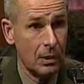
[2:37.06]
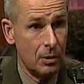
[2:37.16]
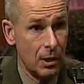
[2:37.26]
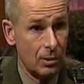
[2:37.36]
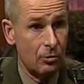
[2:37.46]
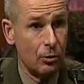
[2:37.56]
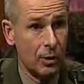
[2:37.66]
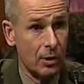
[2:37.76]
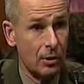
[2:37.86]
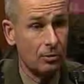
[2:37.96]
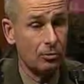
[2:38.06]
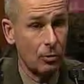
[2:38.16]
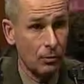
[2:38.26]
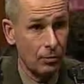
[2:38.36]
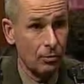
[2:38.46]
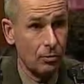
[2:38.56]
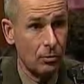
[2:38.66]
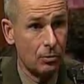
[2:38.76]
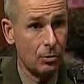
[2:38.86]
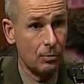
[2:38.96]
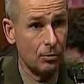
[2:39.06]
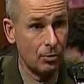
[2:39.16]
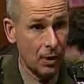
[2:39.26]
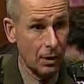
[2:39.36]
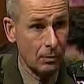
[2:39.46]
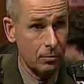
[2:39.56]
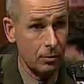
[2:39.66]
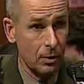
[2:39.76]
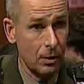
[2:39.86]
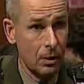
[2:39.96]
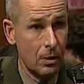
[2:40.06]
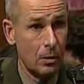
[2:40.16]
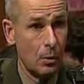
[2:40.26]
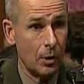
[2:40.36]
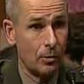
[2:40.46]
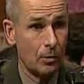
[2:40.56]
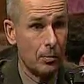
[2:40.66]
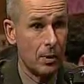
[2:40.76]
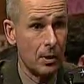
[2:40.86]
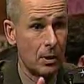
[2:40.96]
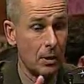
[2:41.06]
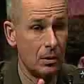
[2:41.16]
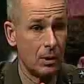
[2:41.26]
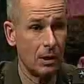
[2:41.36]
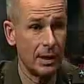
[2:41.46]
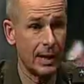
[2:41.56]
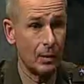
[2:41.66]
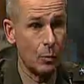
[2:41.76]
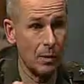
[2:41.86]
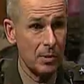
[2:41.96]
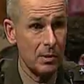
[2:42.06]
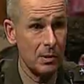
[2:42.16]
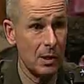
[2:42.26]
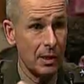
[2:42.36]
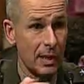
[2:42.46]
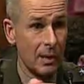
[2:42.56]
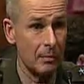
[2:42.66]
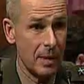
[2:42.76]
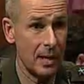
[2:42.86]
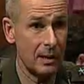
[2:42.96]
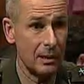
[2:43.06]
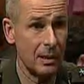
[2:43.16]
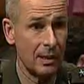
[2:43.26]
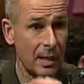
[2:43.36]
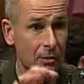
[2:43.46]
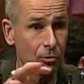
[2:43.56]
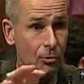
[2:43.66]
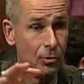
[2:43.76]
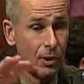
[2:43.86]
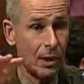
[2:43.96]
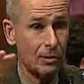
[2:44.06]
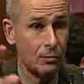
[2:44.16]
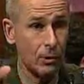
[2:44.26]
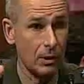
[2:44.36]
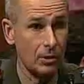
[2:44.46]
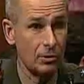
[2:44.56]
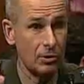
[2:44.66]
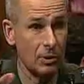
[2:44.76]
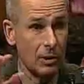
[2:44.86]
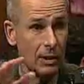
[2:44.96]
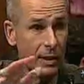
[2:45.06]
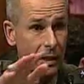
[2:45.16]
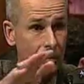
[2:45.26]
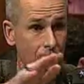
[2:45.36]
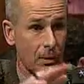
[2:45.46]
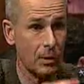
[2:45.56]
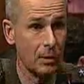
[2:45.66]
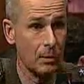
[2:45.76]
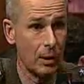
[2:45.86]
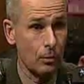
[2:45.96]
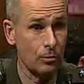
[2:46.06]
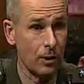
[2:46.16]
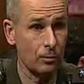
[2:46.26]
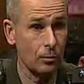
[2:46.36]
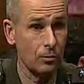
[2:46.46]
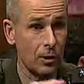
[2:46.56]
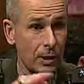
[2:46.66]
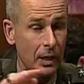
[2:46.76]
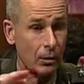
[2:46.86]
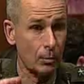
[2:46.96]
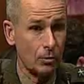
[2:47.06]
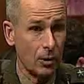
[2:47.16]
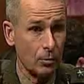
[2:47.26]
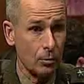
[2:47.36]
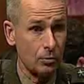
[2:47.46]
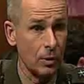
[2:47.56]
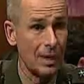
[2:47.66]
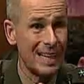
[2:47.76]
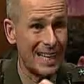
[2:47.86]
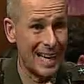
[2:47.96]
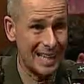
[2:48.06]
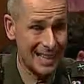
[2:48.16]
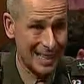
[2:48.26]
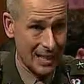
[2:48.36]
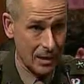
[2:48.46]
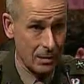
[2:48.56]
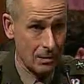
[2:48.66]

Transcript: is doing a disservice to themselves, whether it be cutting out women, cutting out men, cutting out certain kinds of religion, cutting out heterosexuals, cutting out homosexuals. Anything